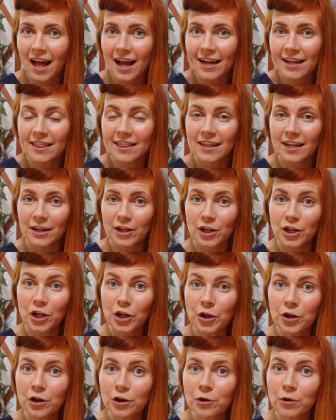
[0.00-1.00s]
like the
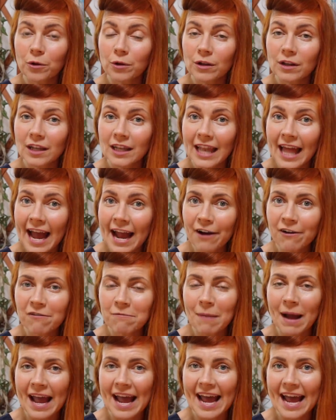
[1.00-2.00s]
cuticle layer
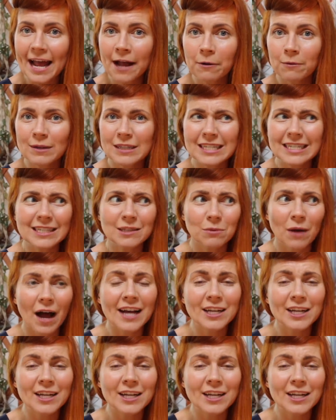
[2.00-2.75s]
of my hair, which is,